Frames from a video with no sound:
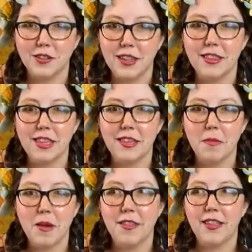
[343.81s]
I think
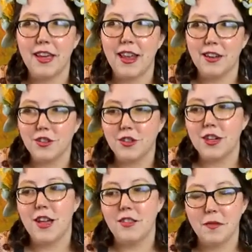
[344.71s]
about that extra
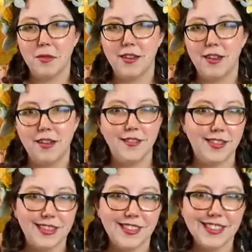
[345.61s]
element of the
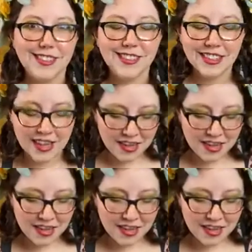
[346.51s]
senses